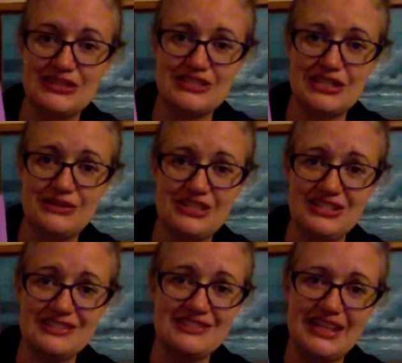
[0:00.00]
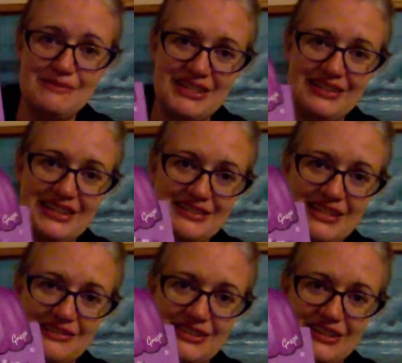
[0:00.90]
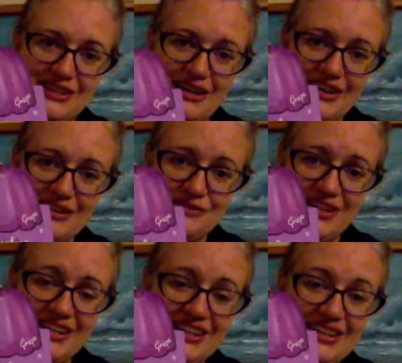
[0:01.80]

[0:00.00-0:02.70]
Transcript: So that just, I mean, it sounds like a lot of fun.